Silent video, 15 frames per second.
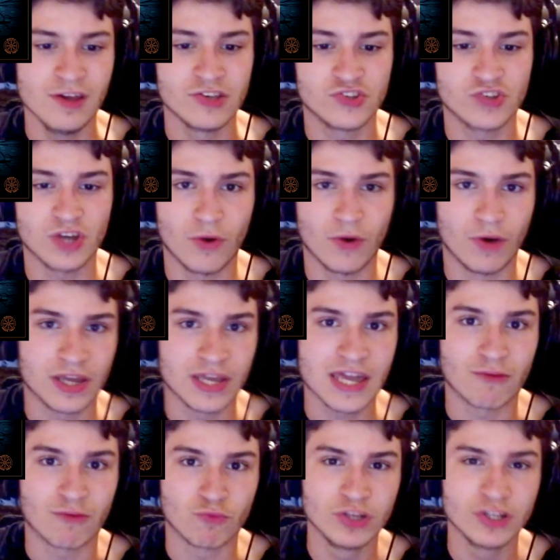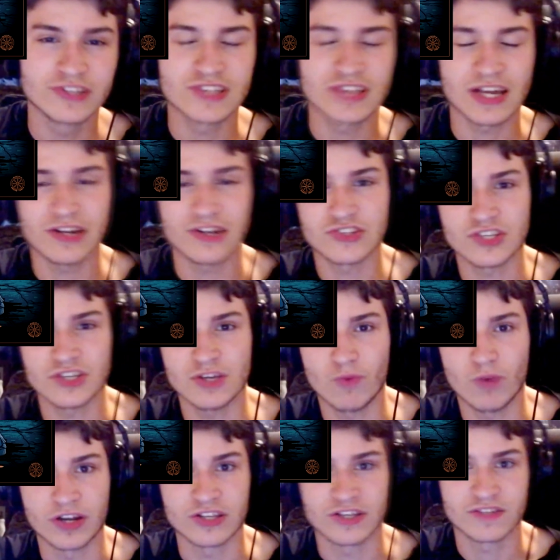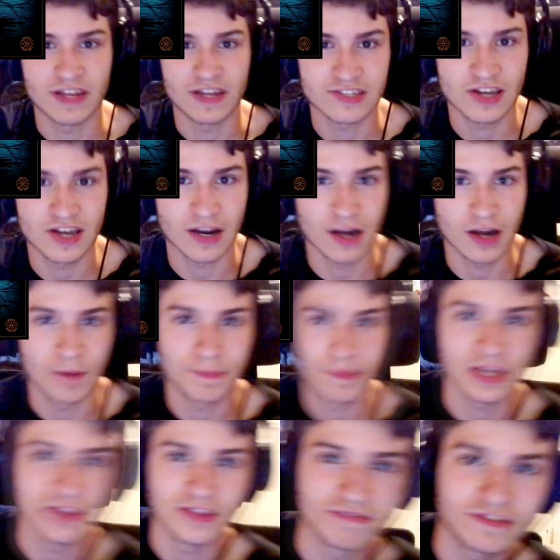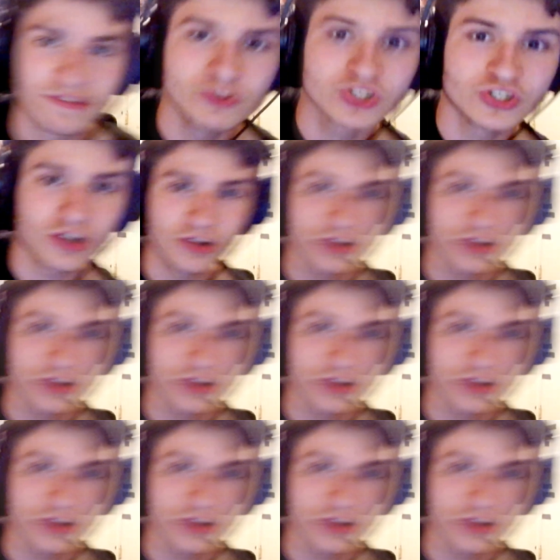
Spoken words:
So yeah, really excited to see what Sven's got up in the future.